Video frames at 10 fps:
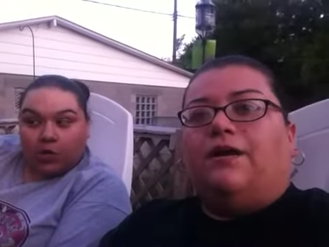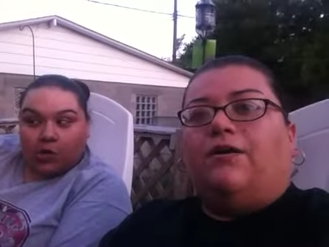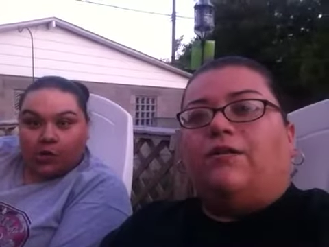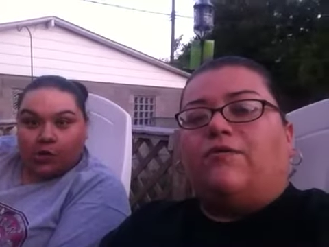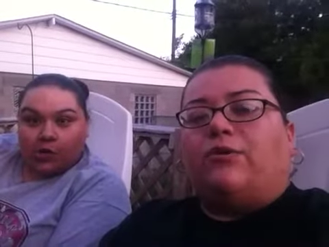
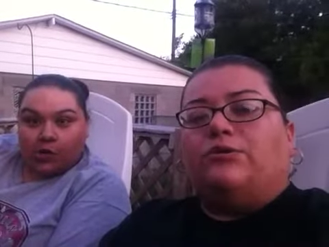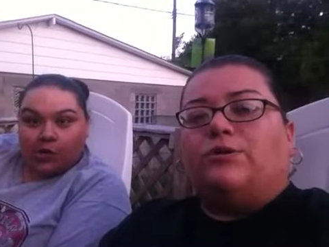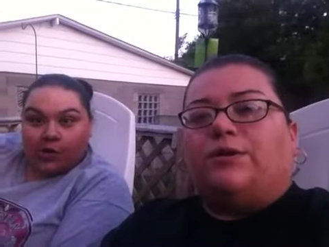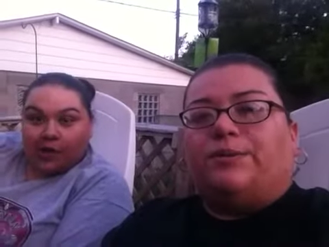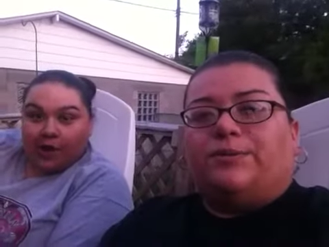Speaker 1: Hola, Roadies.
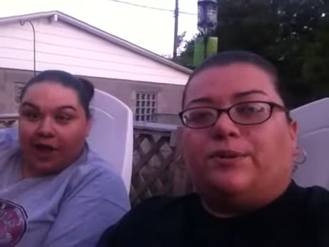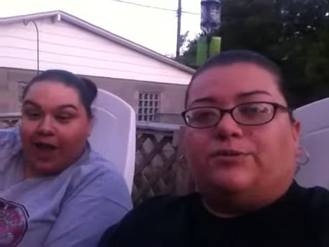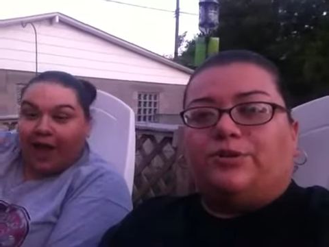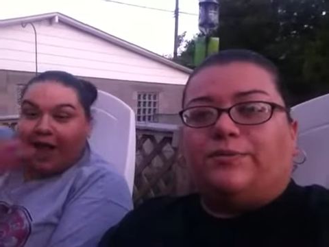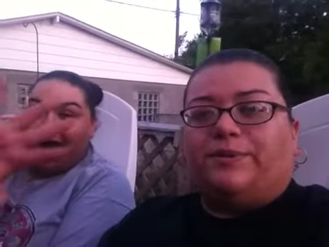Welcome to the road
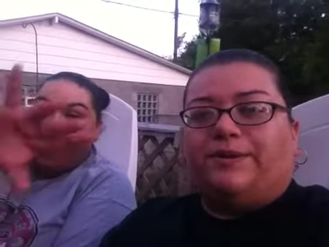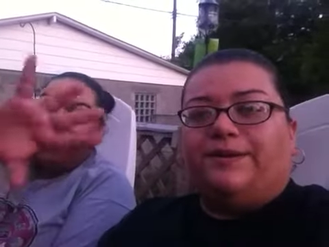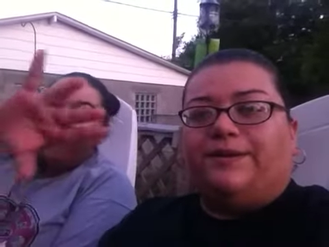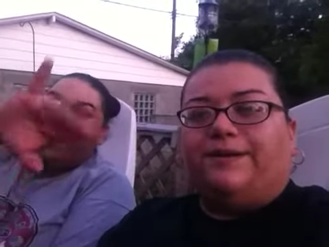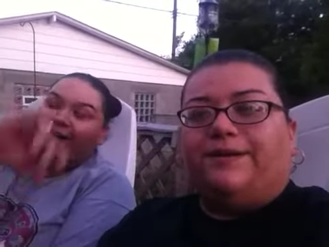trip.
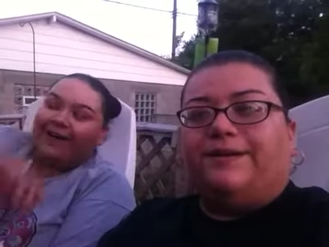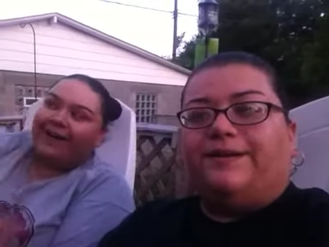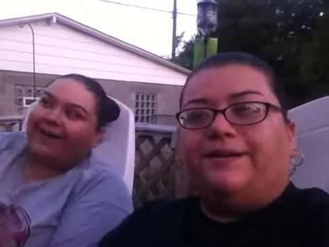Hi.